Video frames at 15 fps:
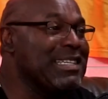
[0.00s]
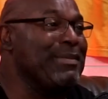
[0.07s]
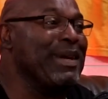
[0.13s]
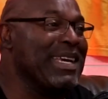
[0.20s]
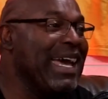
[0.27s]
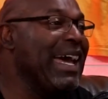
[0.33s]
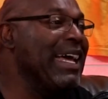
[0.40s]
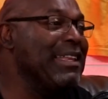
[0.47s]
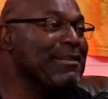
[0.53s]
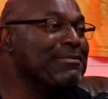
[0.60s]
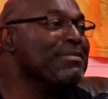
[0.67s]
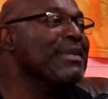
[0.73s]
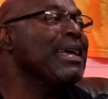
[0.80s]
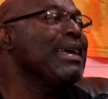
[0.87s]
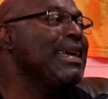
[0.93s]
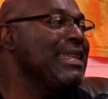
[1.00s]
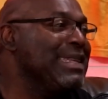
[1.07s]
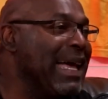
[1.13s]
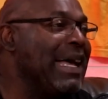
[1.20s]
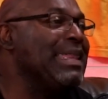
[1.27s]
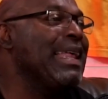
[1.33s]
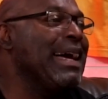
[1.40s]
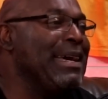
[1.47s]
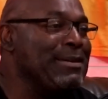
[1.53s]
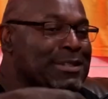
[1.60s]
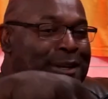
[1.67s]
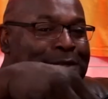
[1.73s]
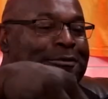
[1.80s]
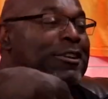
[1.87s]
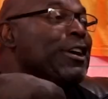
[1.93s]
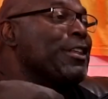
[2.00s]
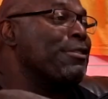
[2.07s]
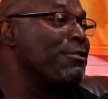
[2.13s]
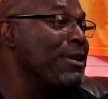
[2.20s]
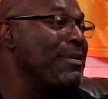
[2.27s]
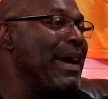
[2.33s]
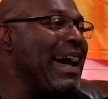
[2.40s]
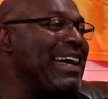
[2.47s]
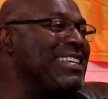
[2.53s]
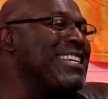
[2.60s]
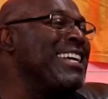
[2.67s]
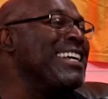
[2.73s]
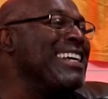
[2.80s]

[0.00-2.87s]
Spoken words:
him again. That night, it was a 3-on-3 match.